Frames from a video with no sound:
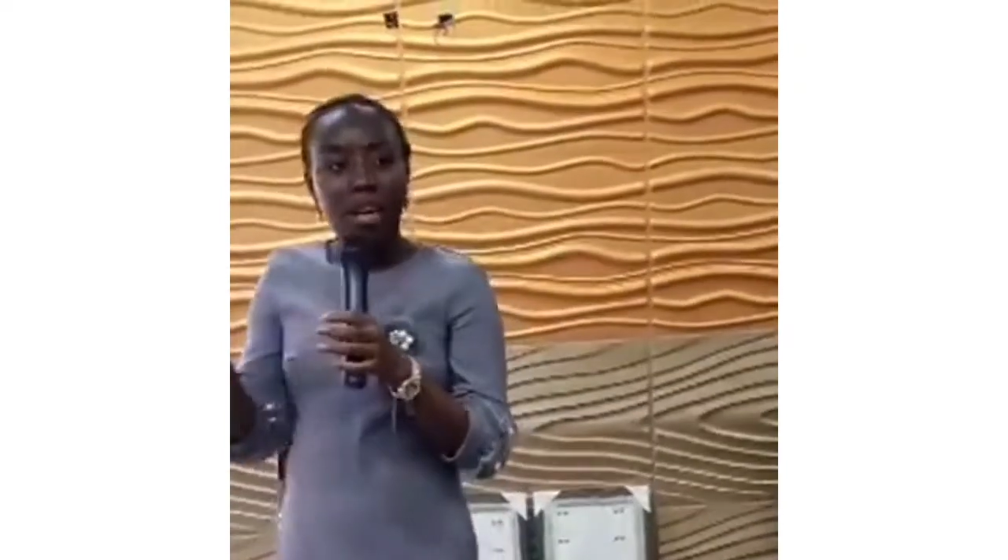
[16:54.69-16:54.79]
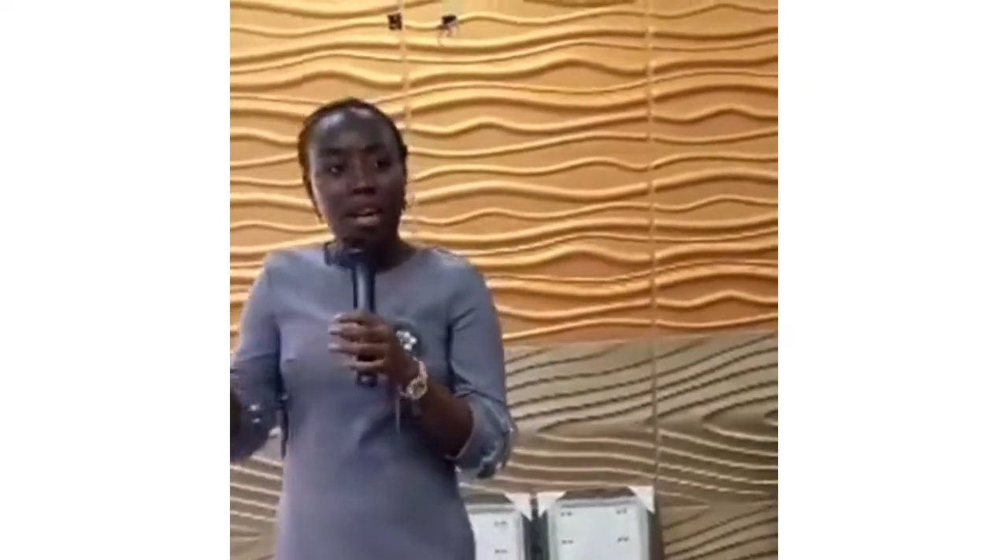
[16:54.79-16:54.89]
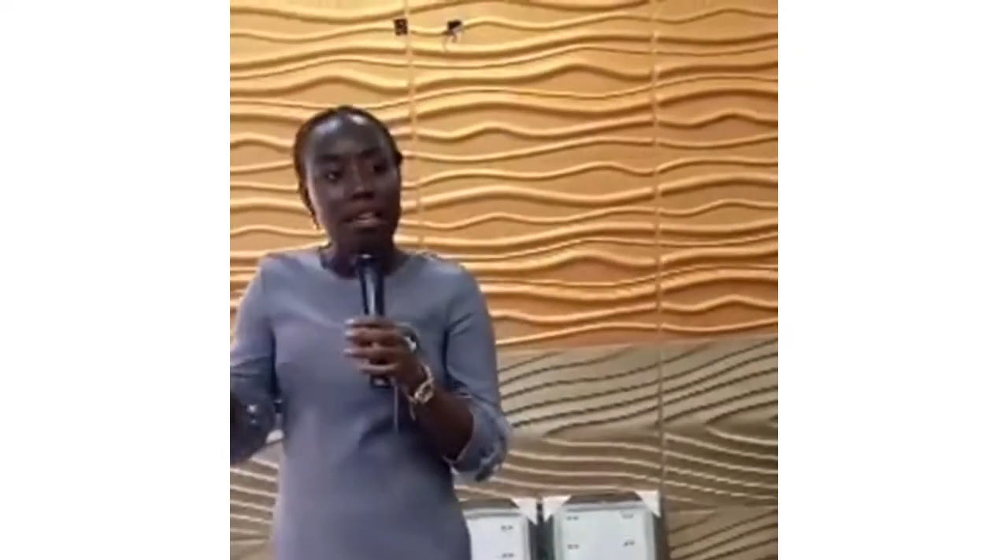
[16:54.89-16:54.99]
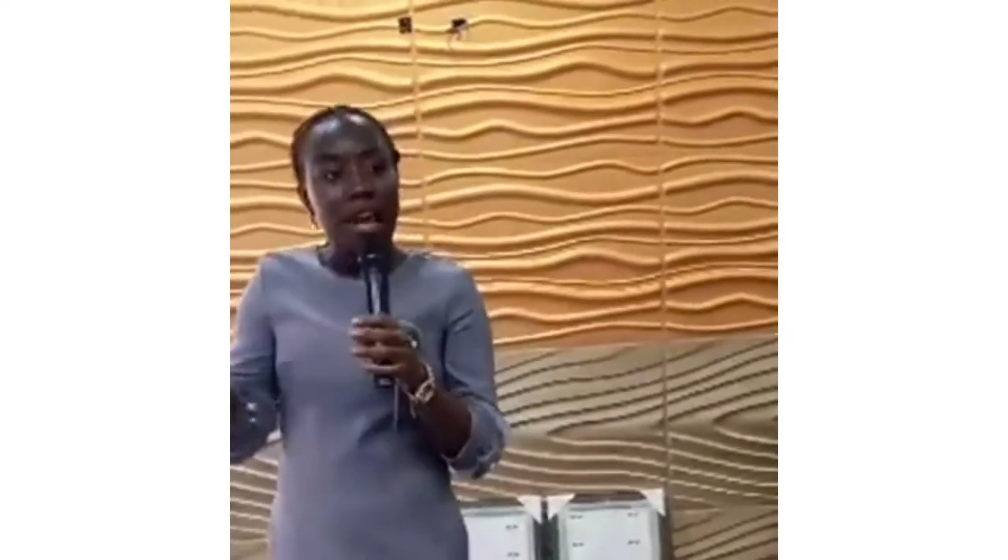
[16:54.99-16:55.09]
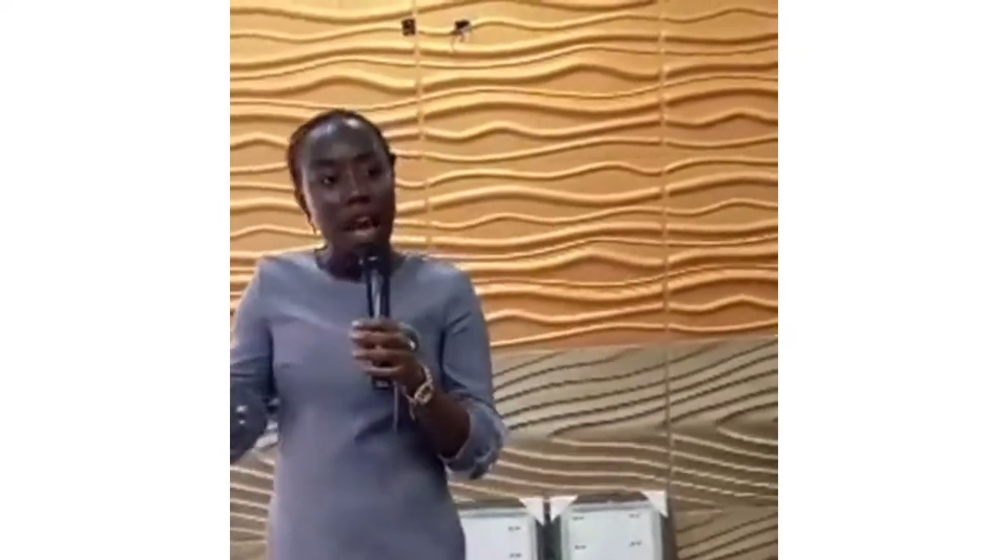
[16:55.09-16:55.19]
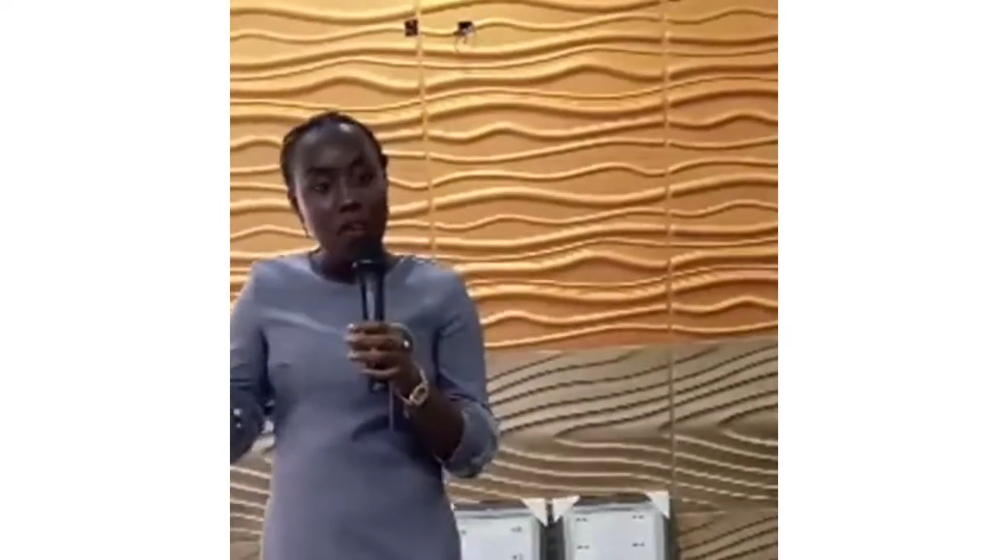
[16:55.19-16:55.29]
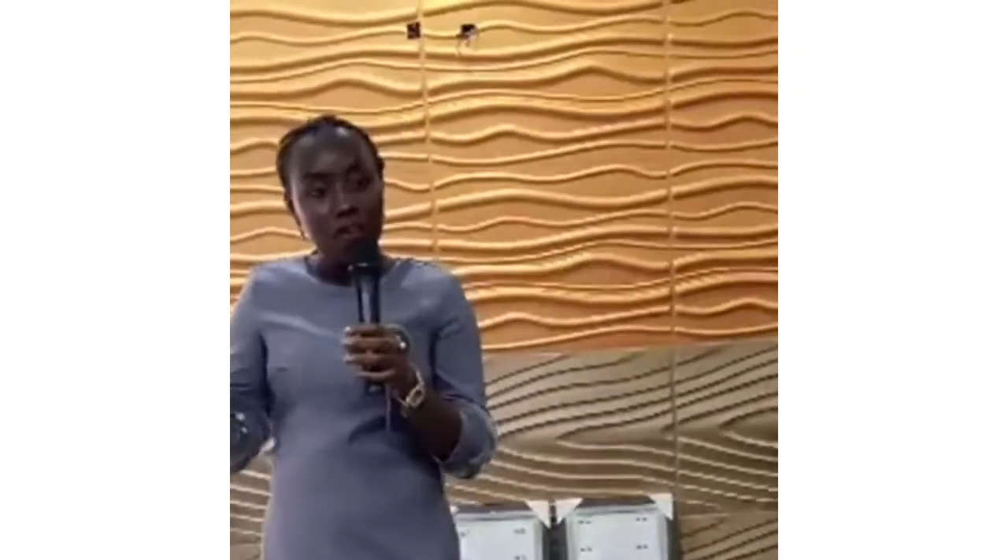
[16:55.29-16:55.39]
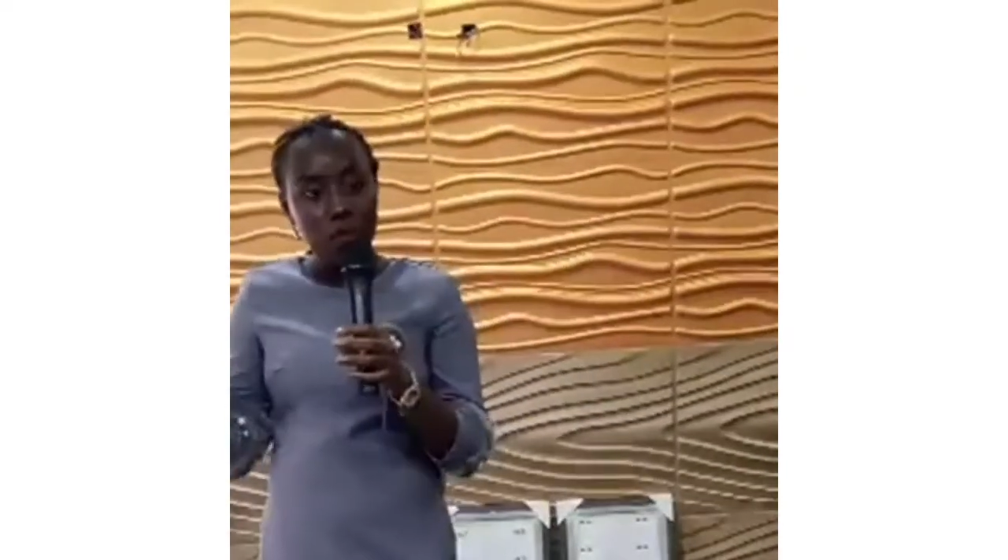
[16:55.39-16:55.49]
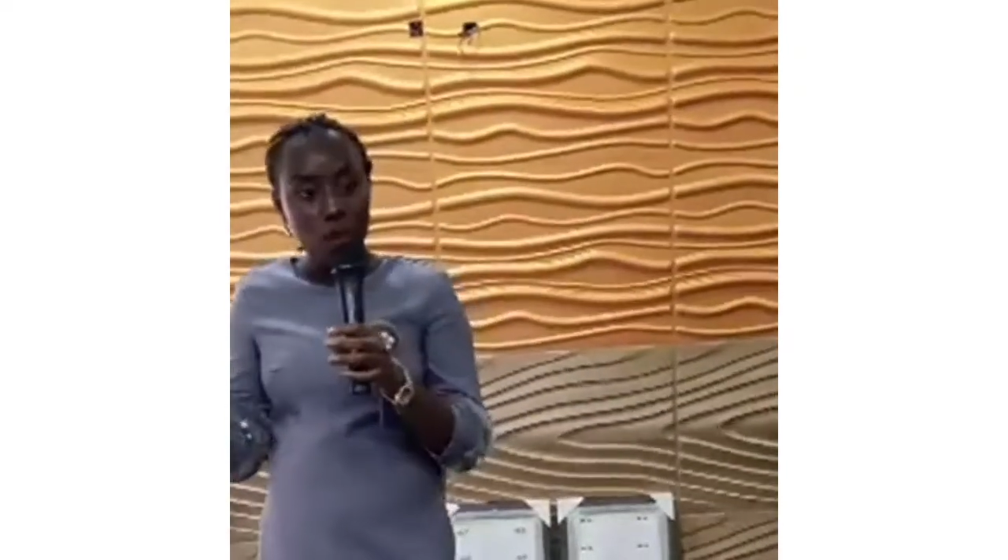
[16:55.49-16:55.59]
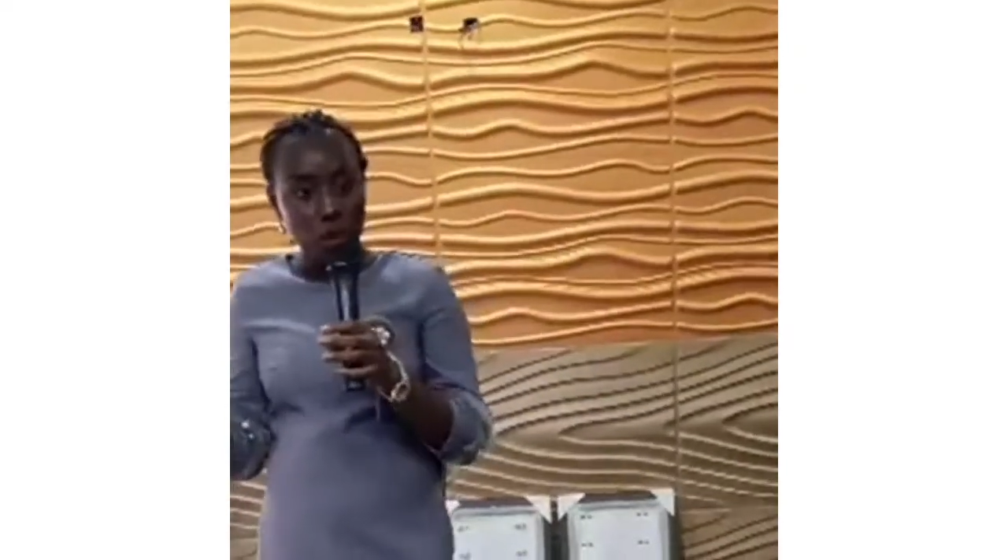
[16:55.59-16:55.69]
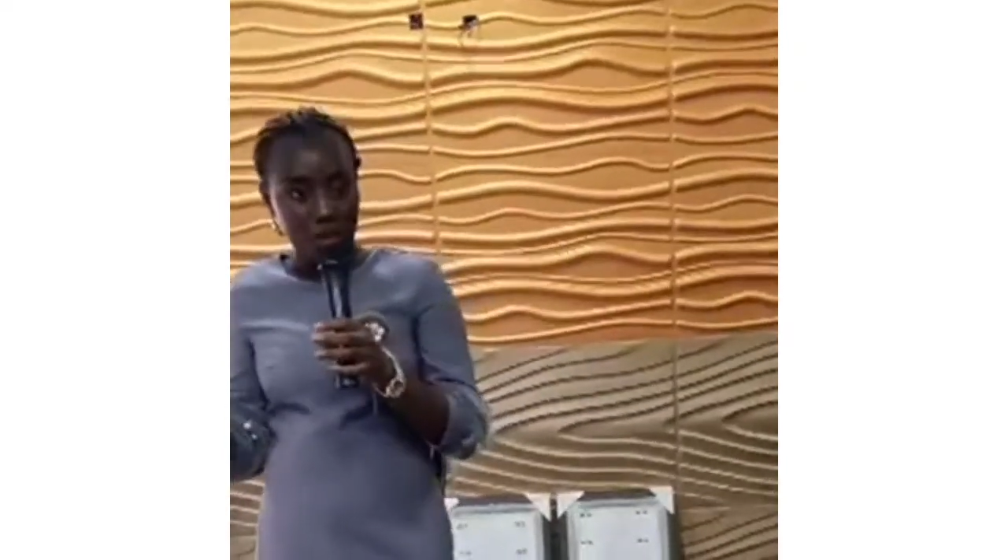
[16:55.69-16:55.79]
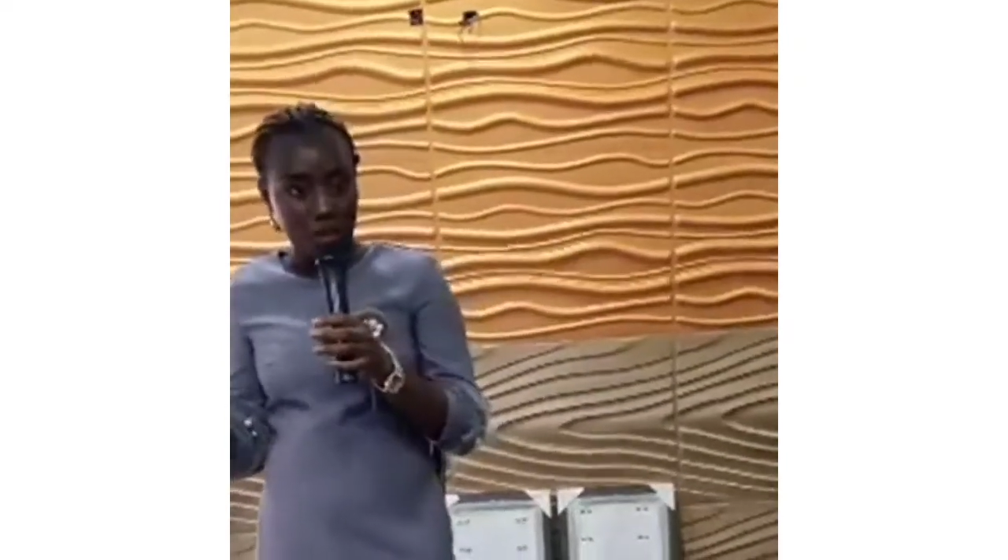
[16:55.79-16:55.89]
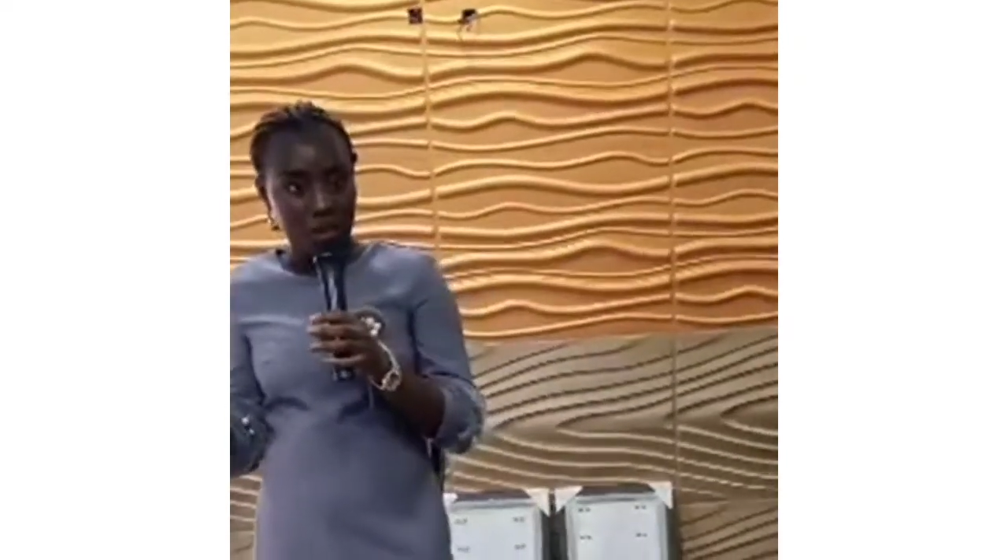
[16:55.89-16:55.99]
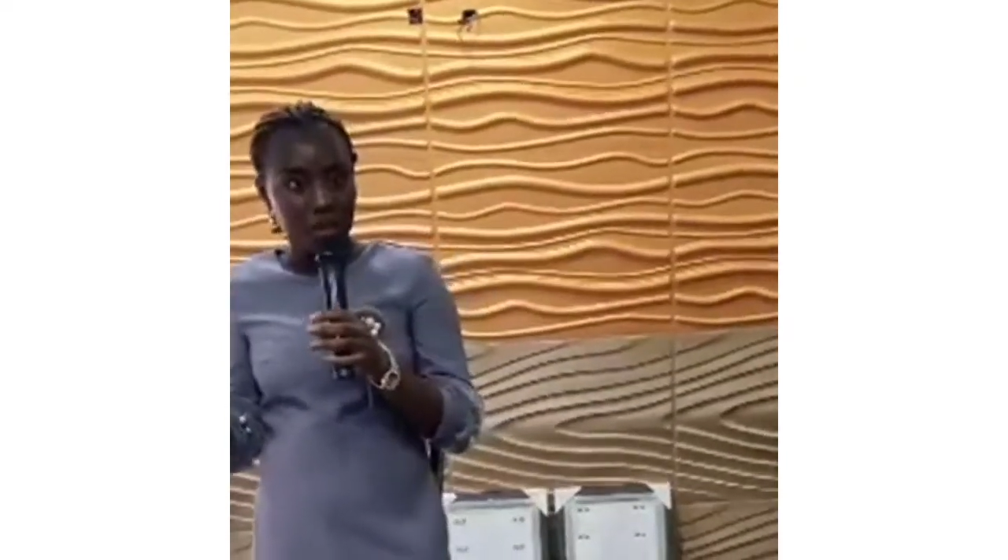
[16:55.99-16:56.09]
Can do what?